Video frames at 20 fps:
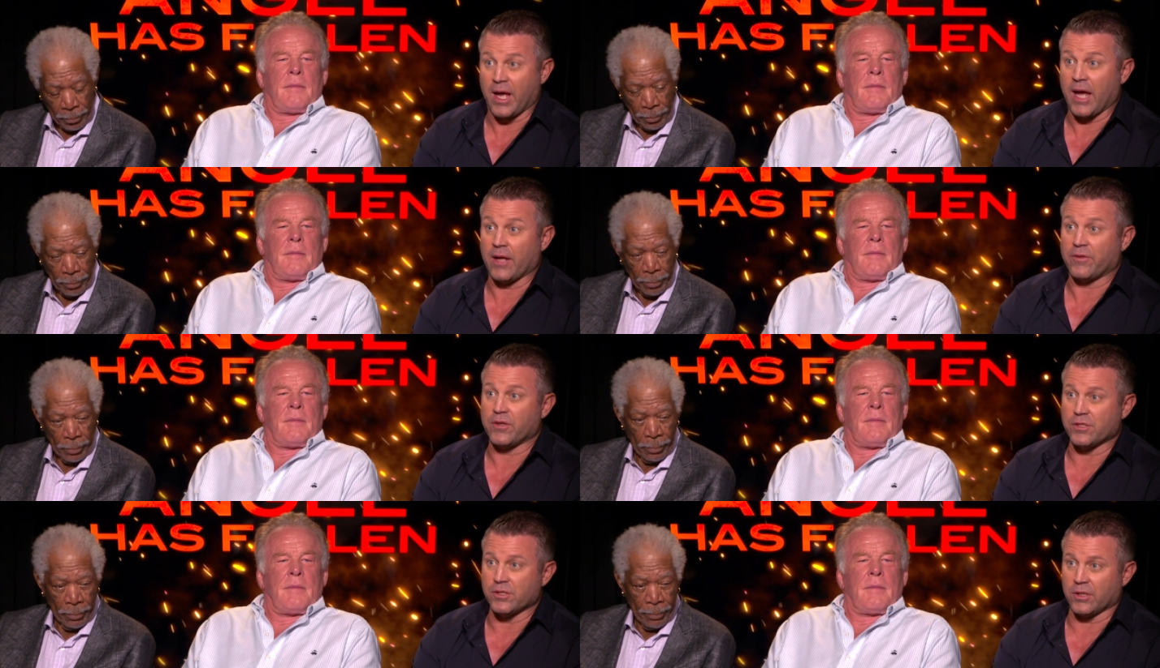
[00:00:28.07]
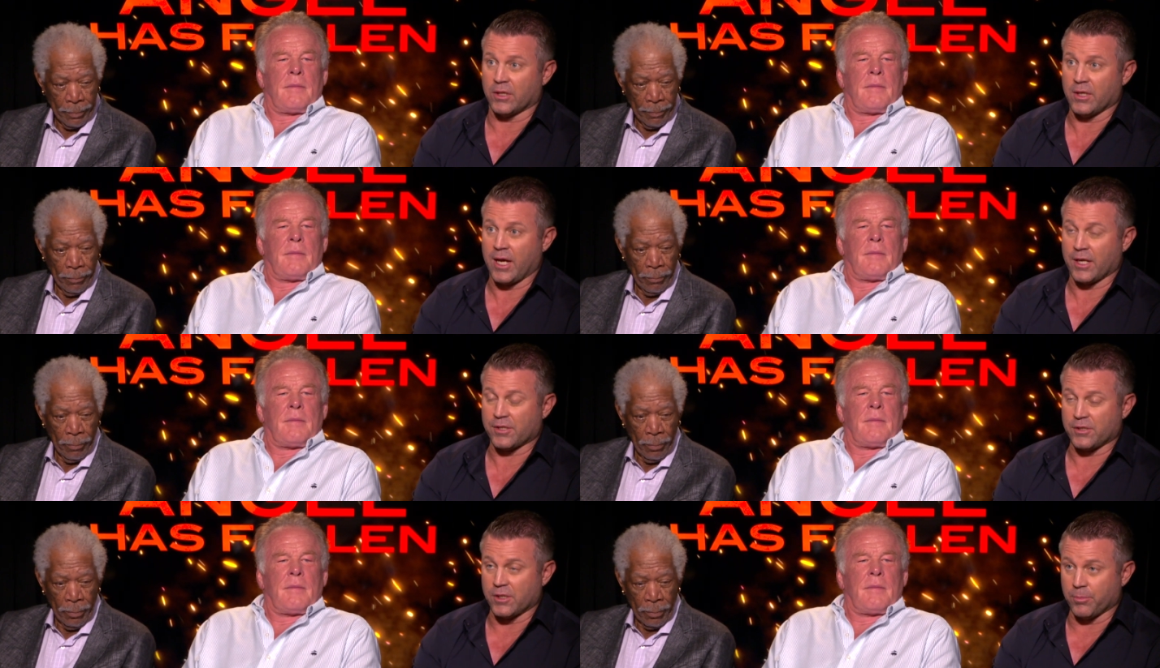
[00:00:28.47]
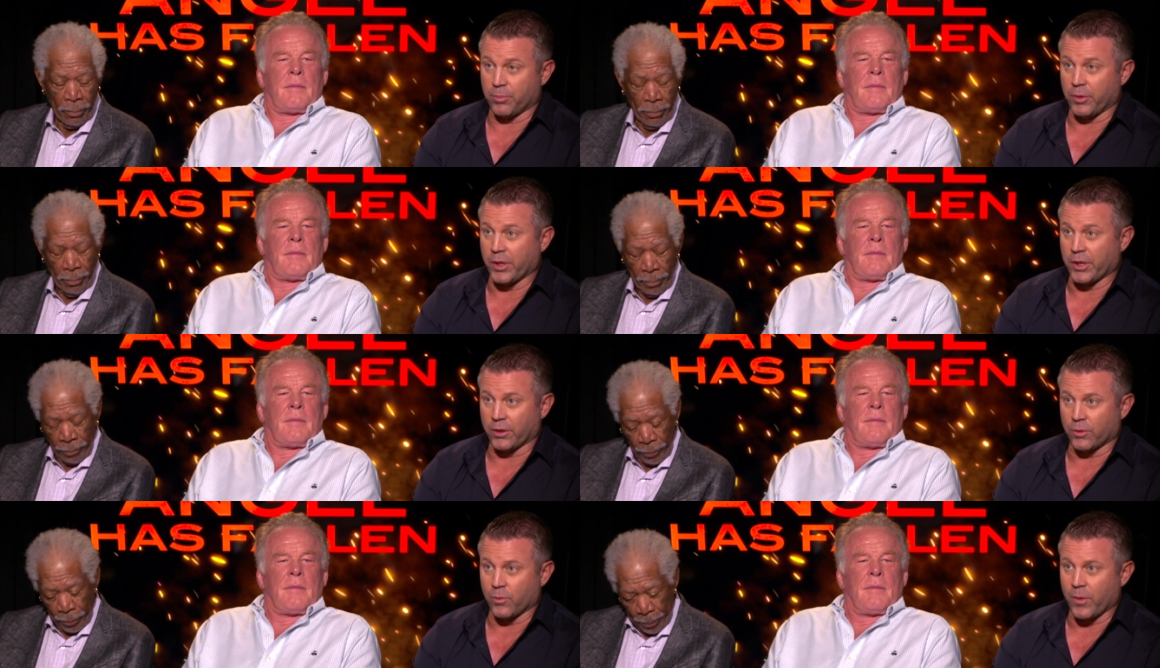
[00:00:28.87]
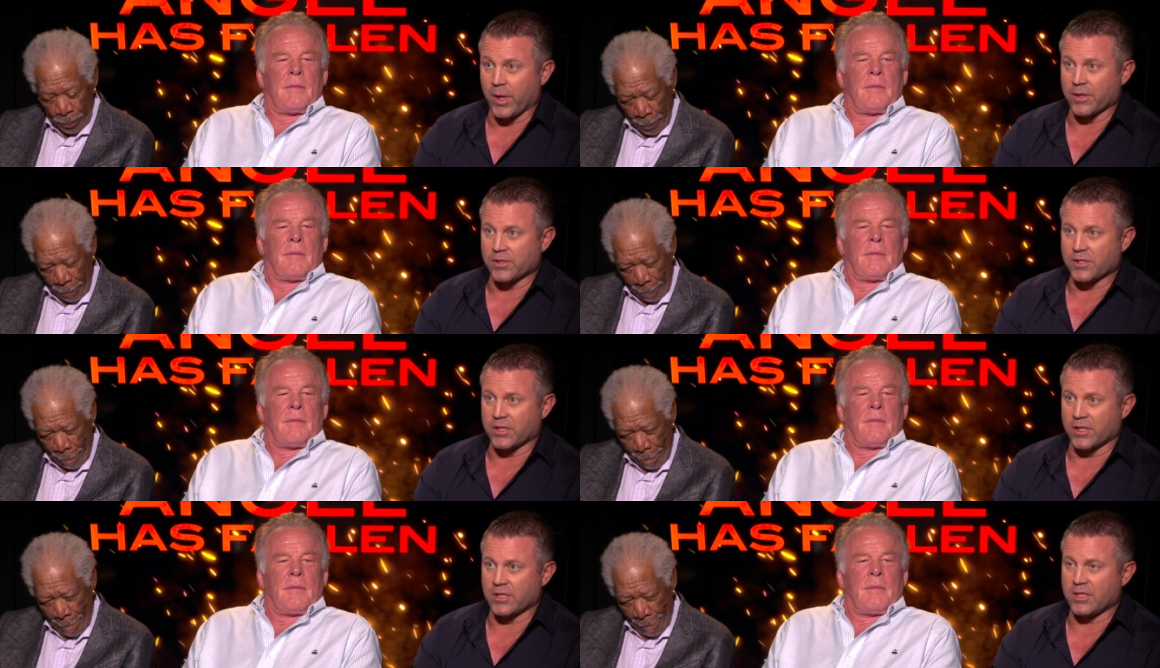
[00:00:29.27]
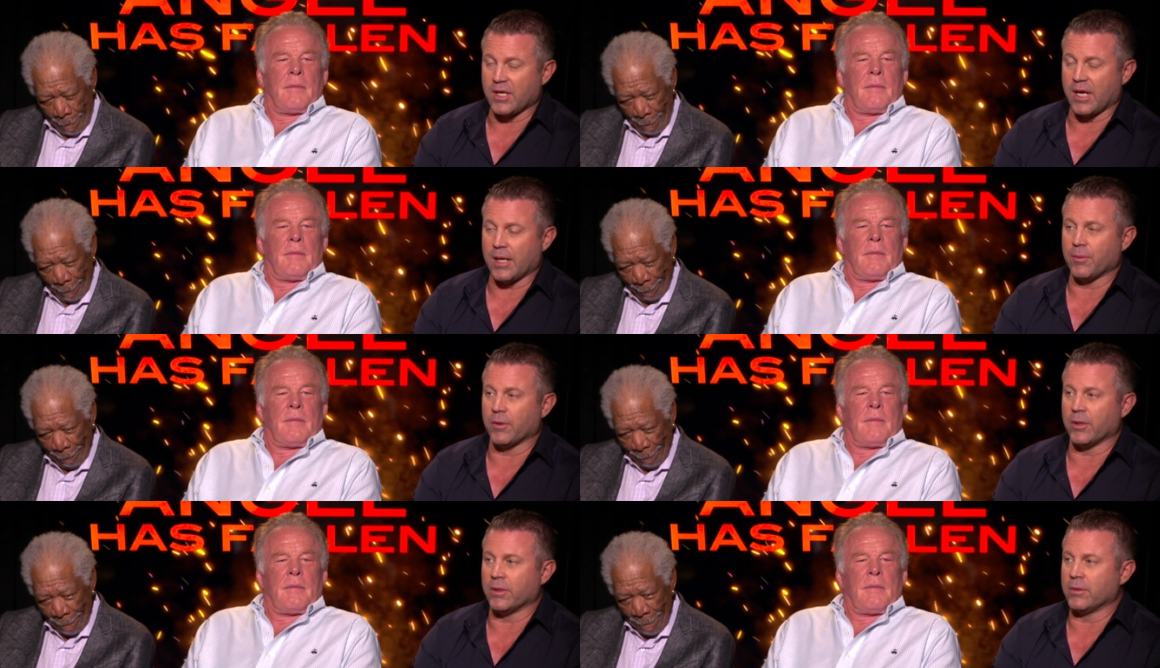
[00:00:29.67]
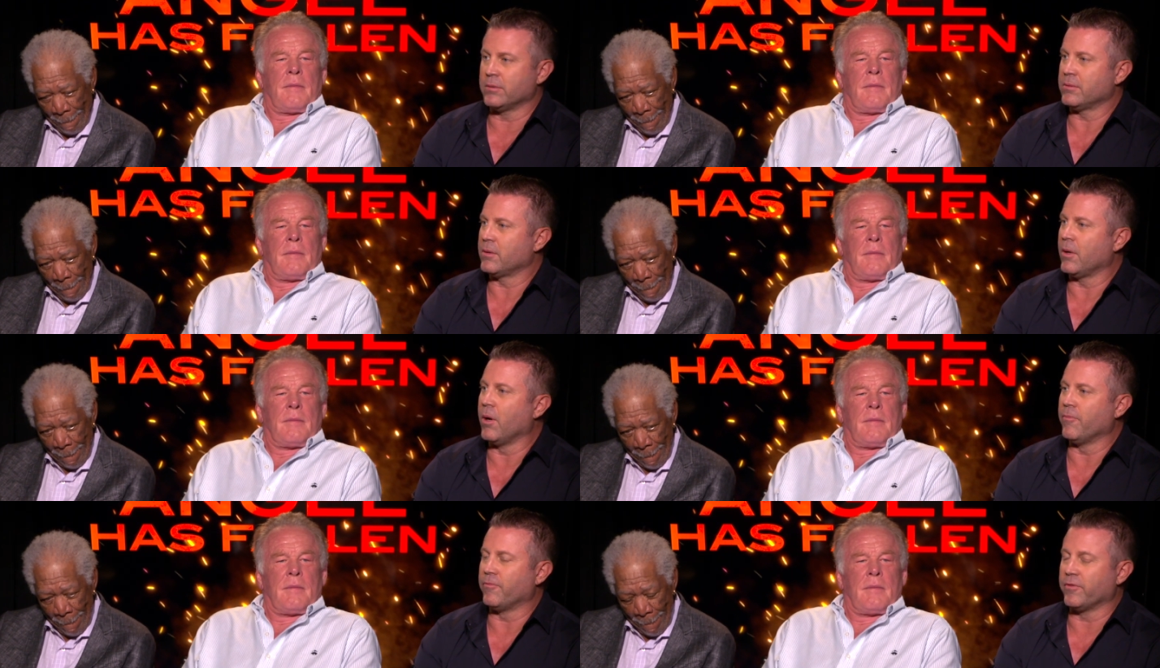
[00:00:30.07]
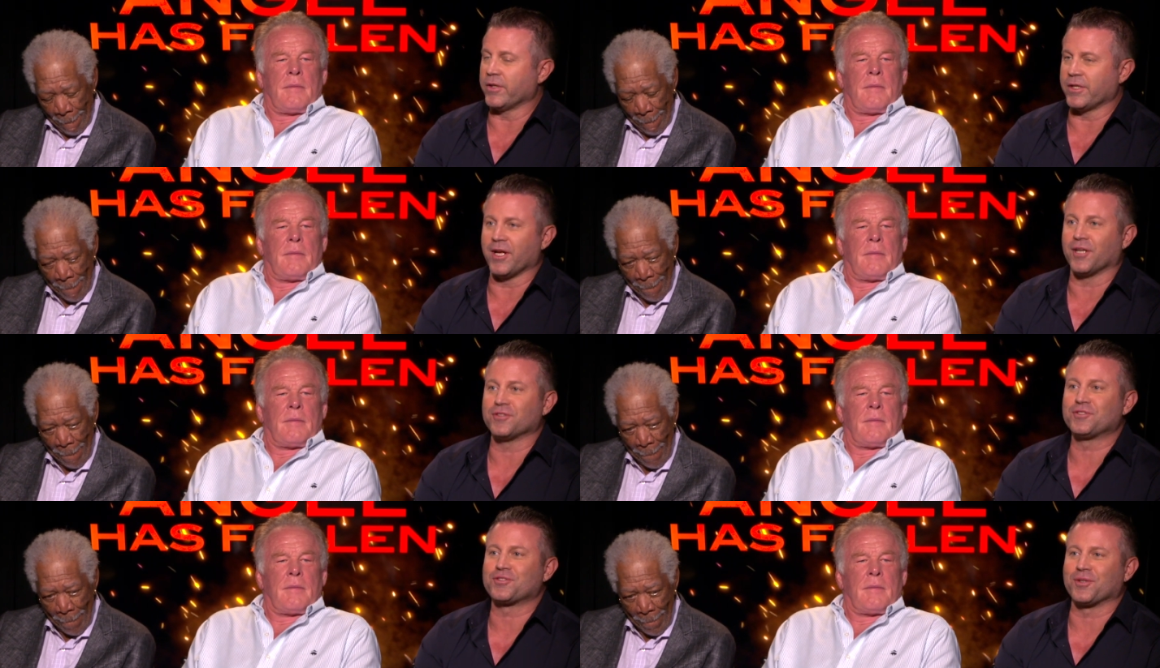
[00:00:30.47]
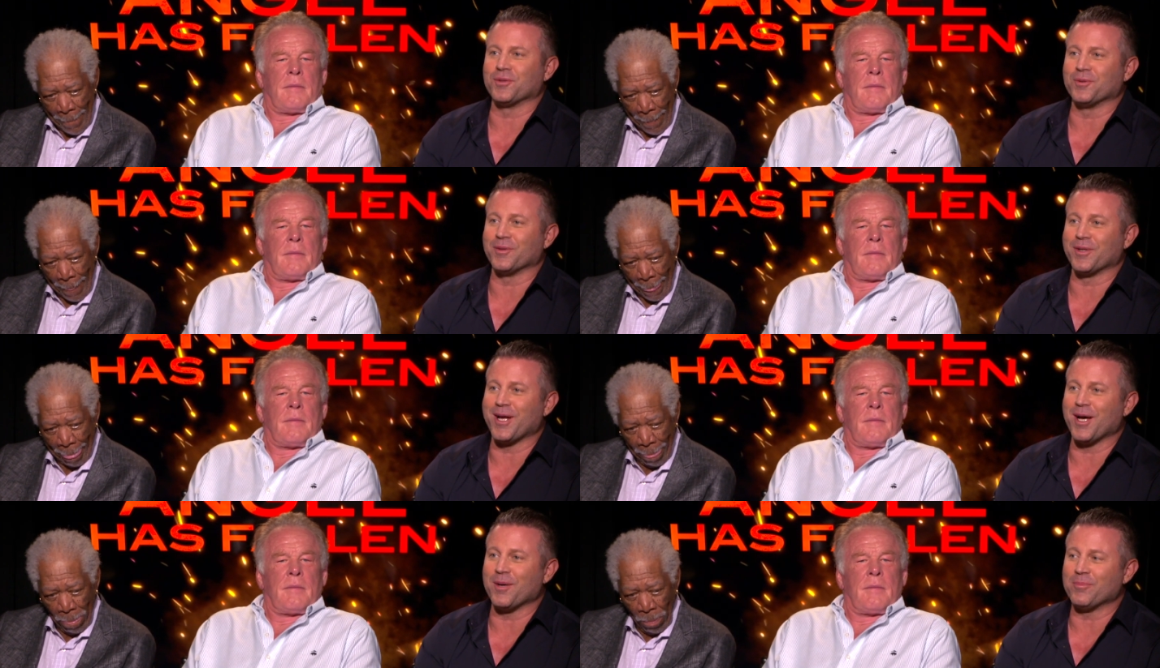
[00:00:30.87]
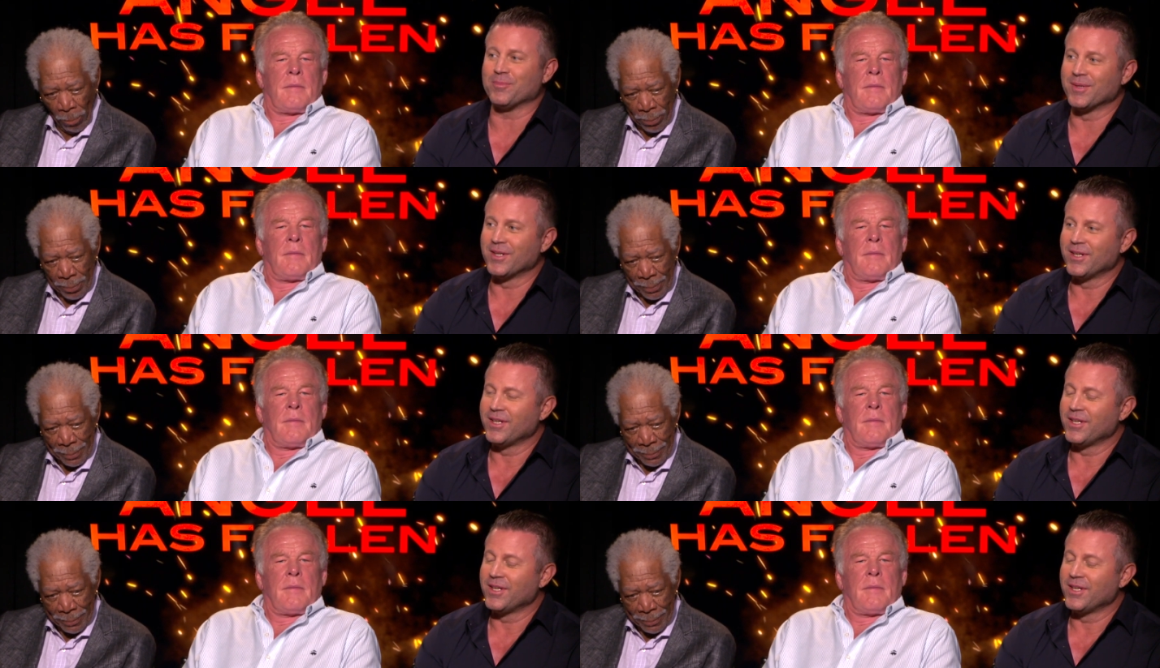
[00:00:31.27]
Speaker 1: that that you can actually bring your wares to the table and hopefully not screw it up